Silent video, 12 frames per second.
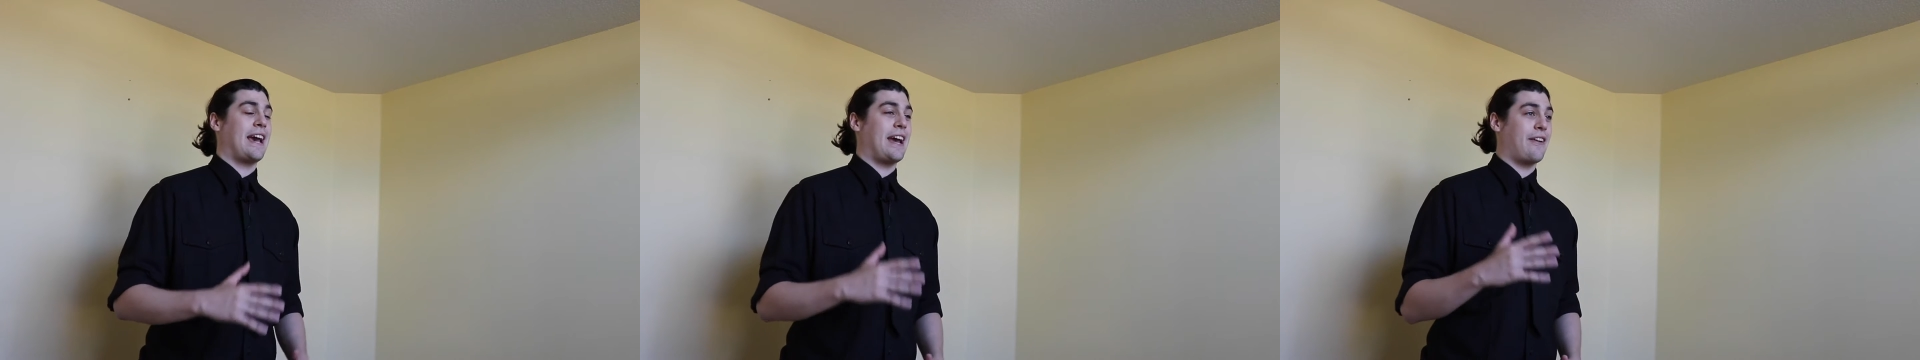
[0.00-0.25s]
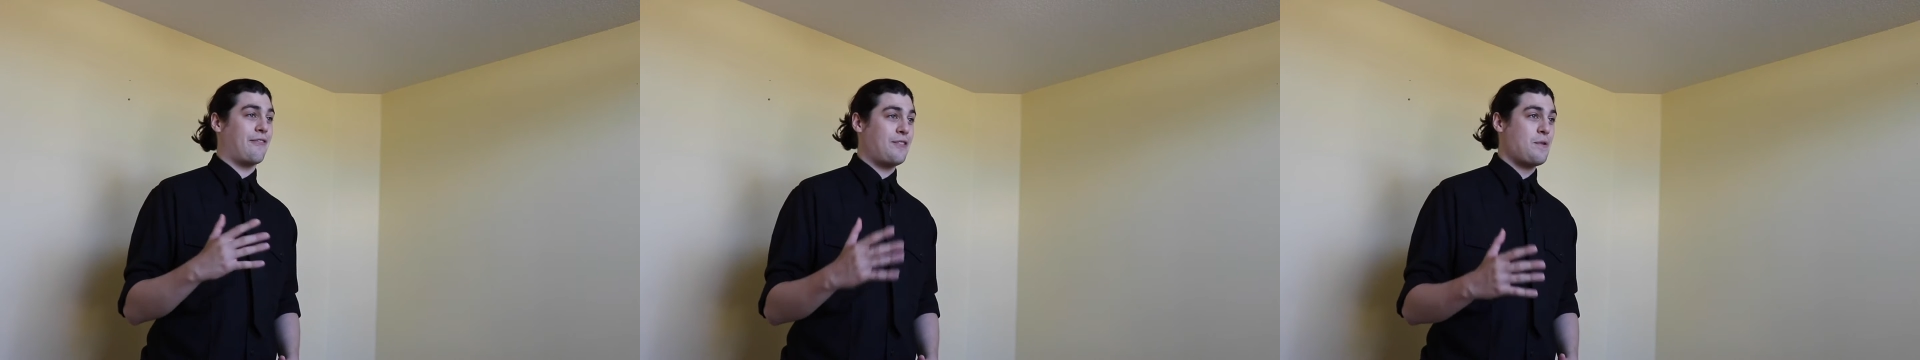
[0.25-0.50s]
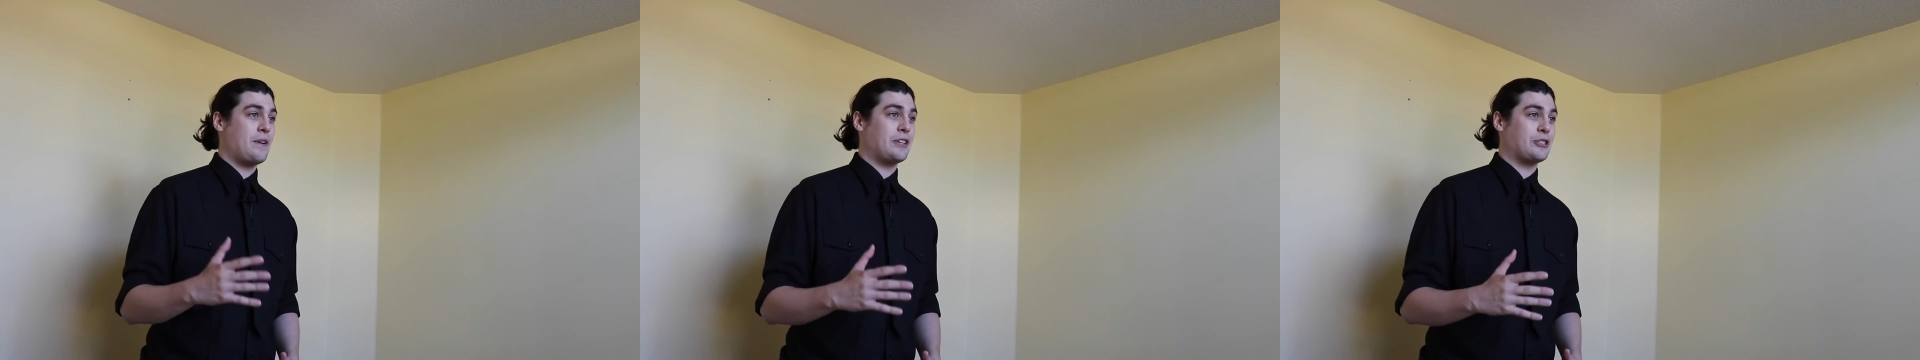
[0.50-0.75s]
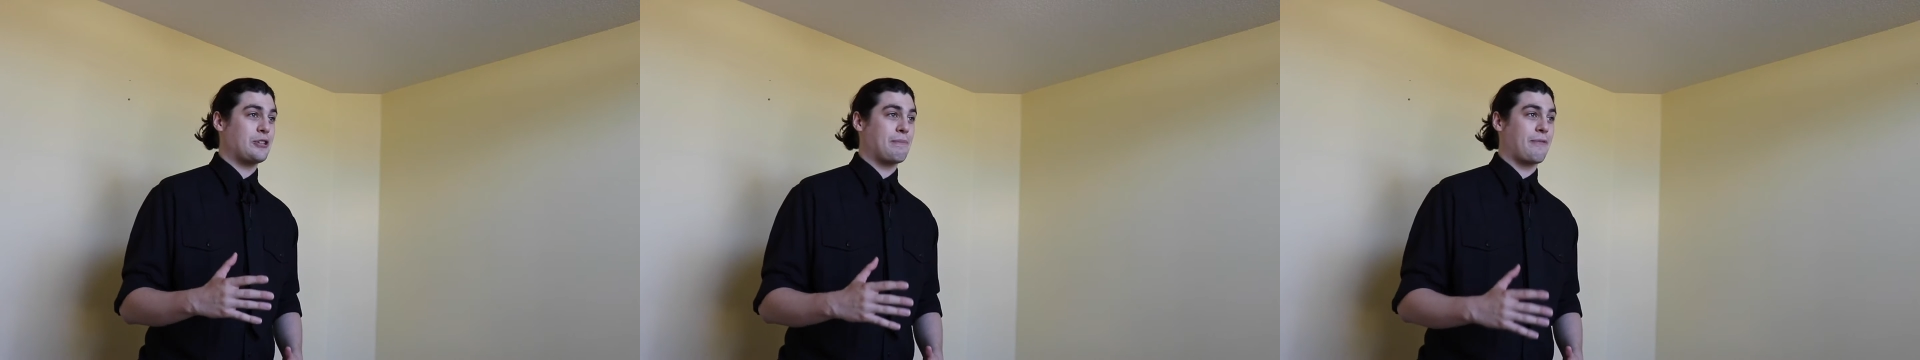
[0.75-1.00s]
and a few
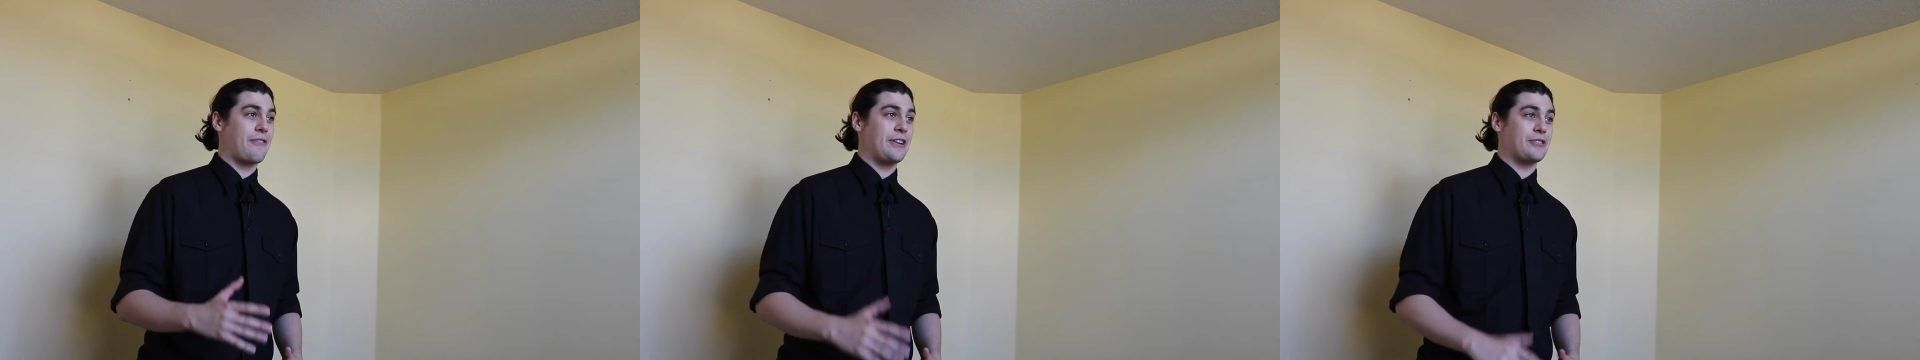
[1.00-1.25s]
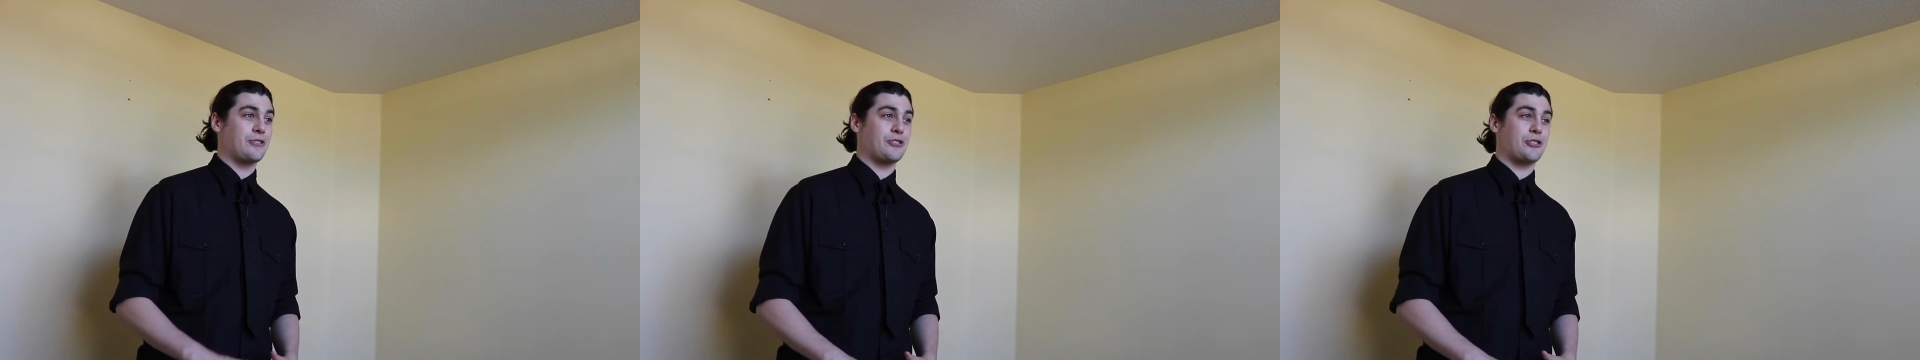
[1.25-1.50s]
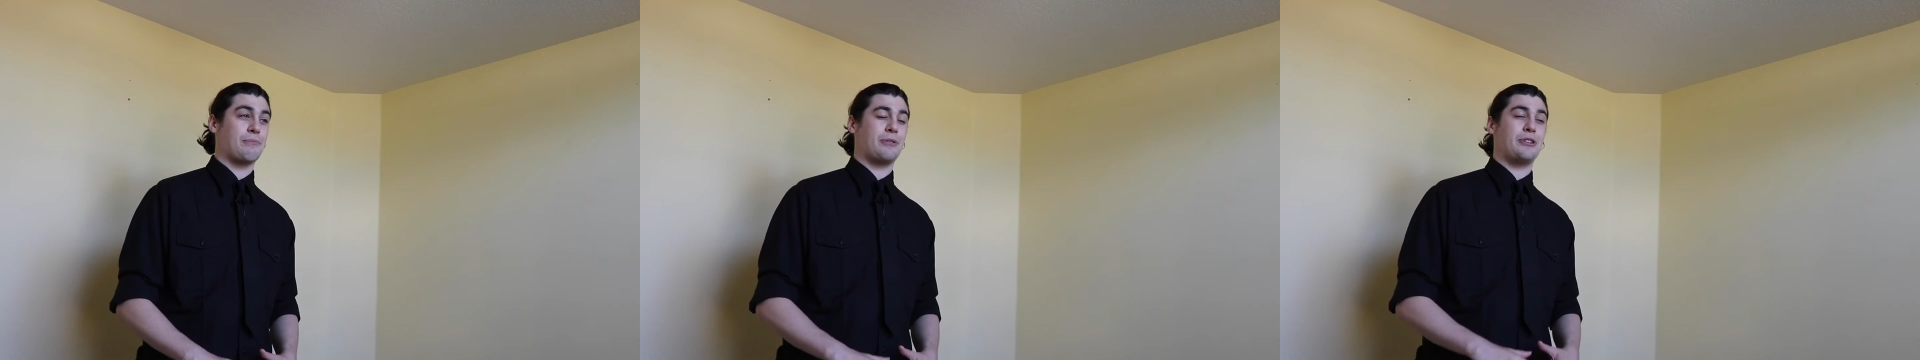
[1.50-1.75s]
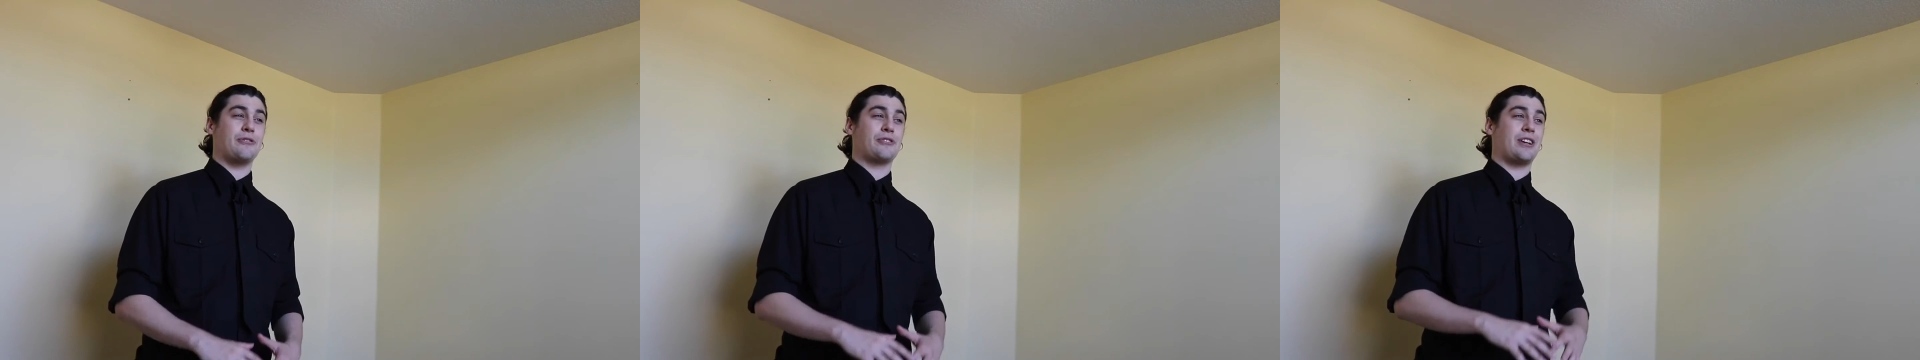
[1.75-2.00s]
industry professionals to
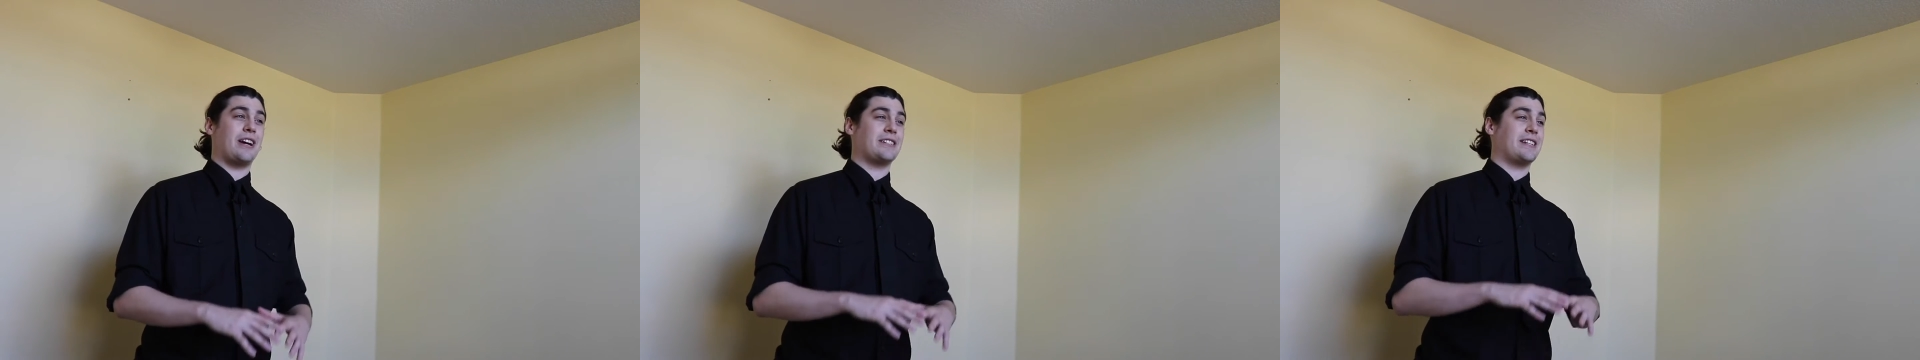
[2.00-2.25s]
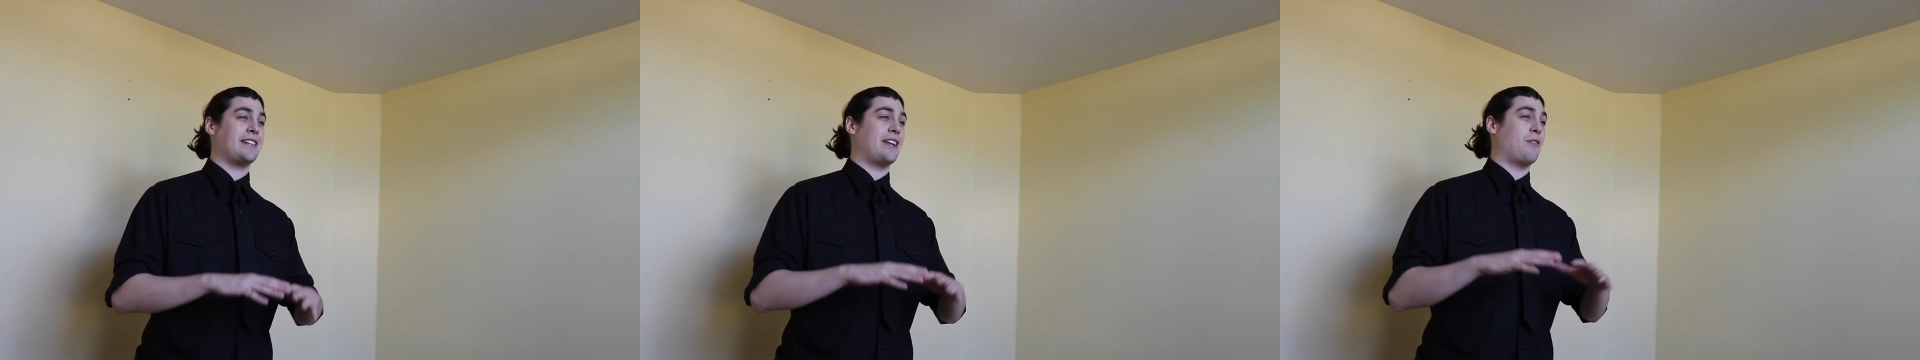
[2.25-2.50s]
produce content